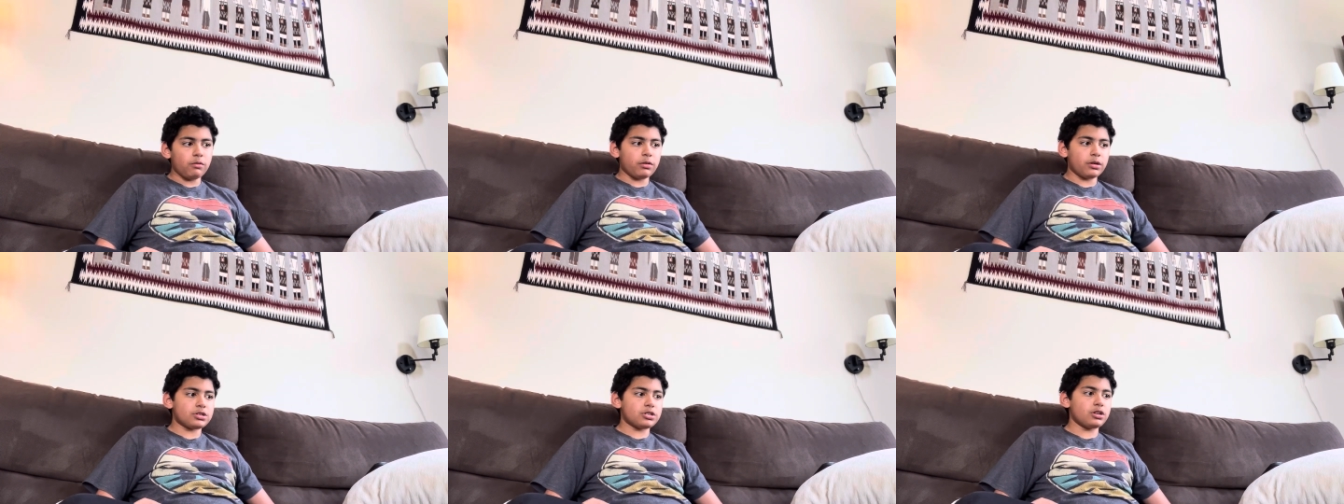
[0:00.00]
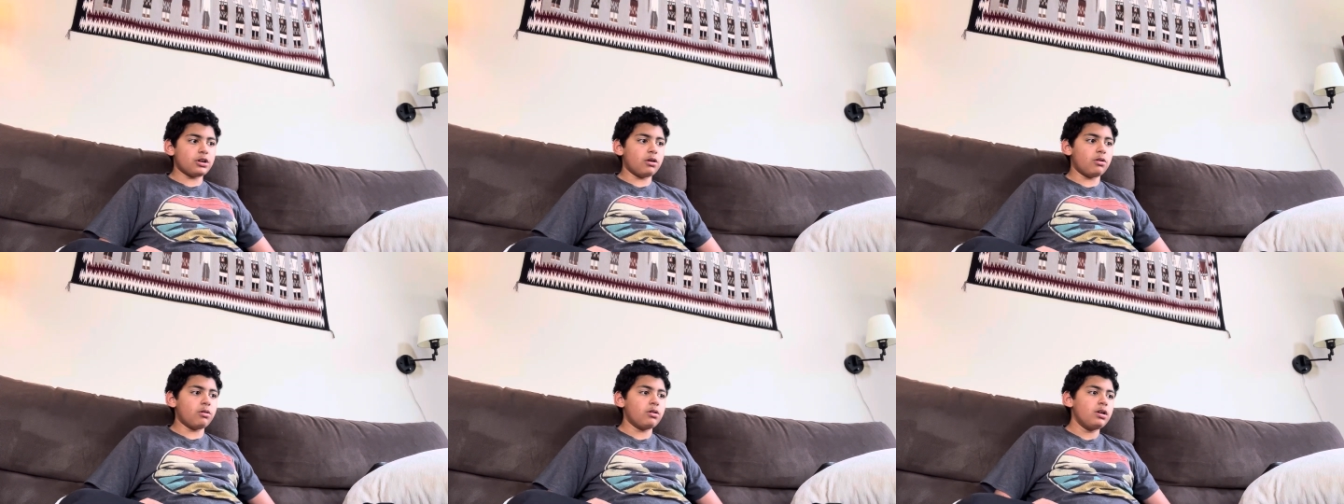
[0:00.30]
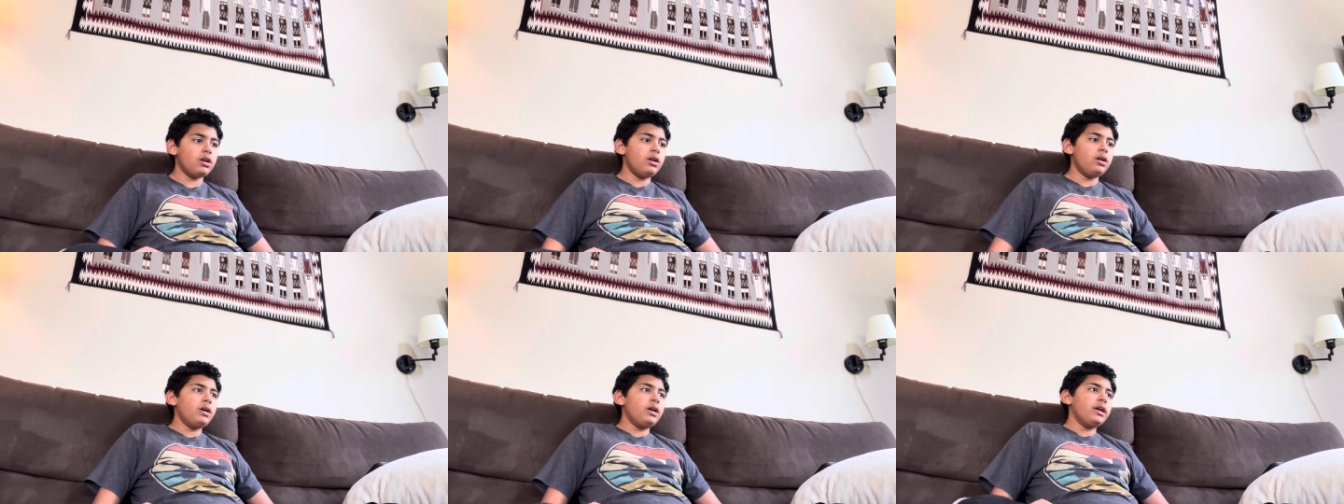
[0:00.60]
So
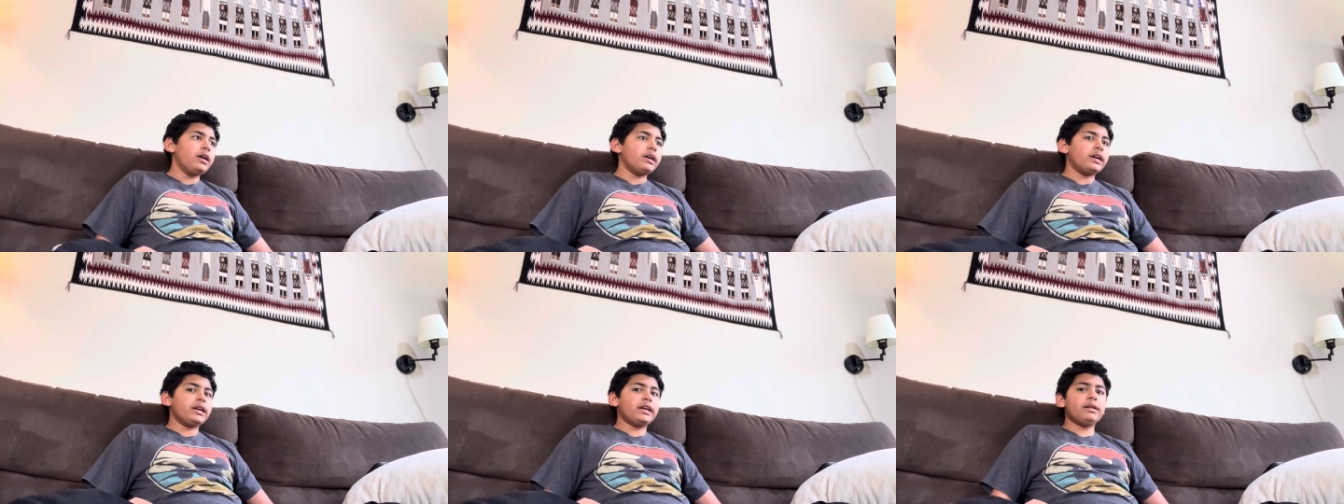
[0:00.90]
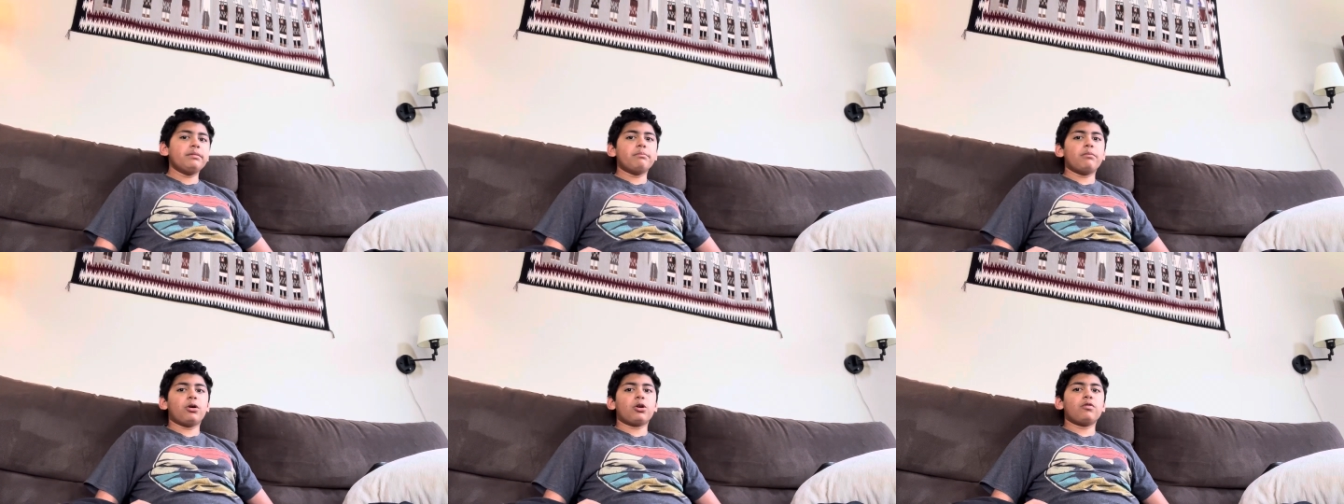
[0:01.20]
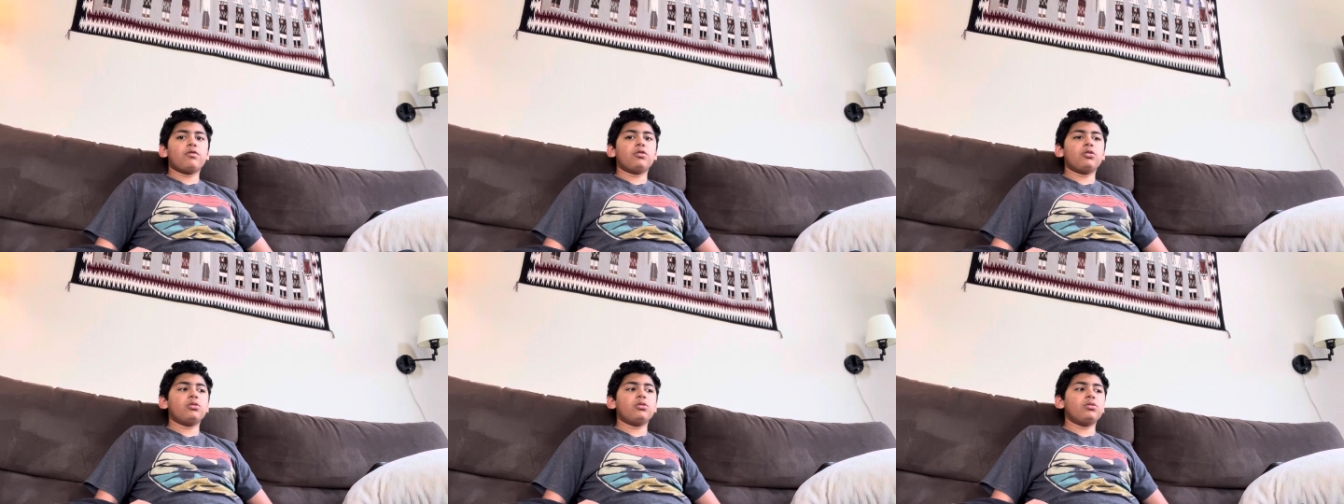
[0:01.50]
in
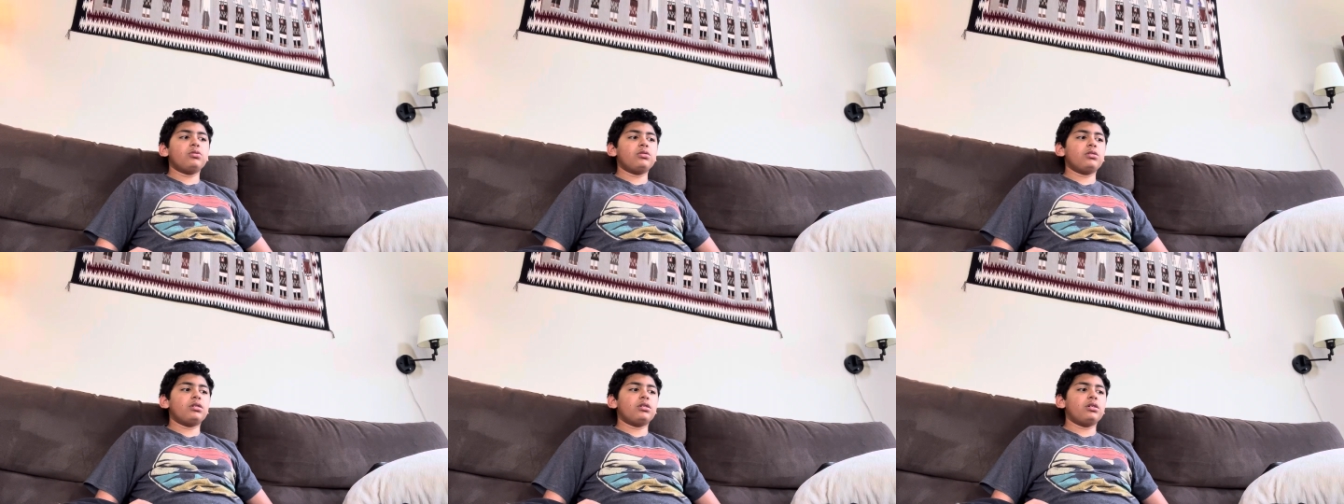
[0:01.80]
Marvel,